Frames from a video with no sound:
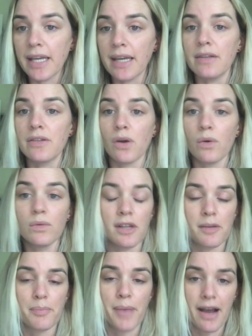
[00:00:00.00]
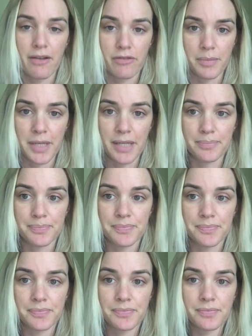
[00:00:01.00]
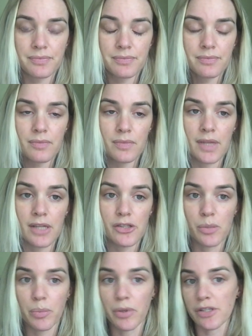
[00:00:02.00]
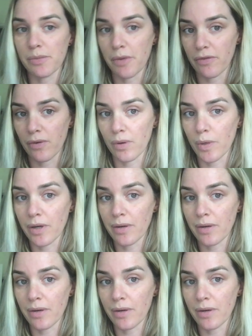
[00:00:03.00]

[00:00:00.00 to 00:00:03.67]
and don't look back for me. Then she pushed me forward.